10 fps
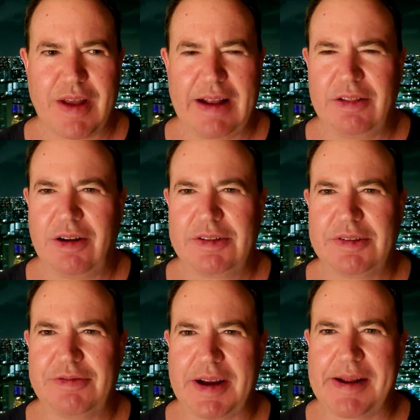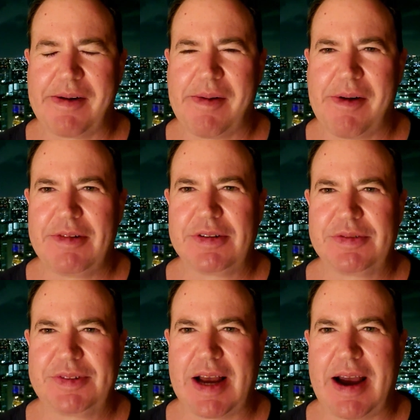I lost the fight. I, mean, I was
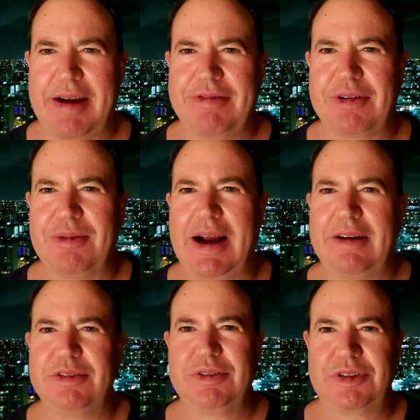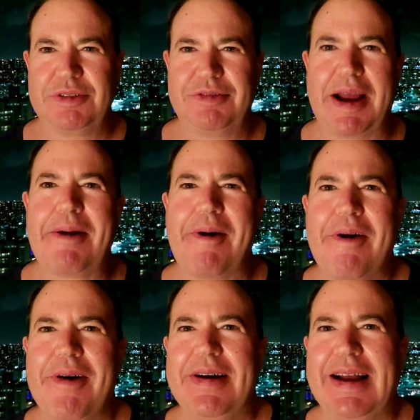tied for a while. It was a good fight.
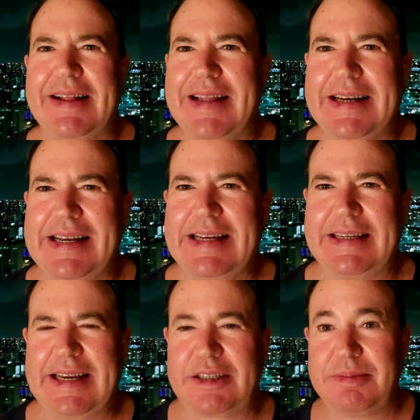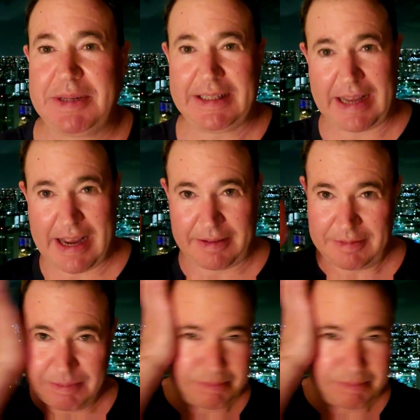And then he kicked me in the head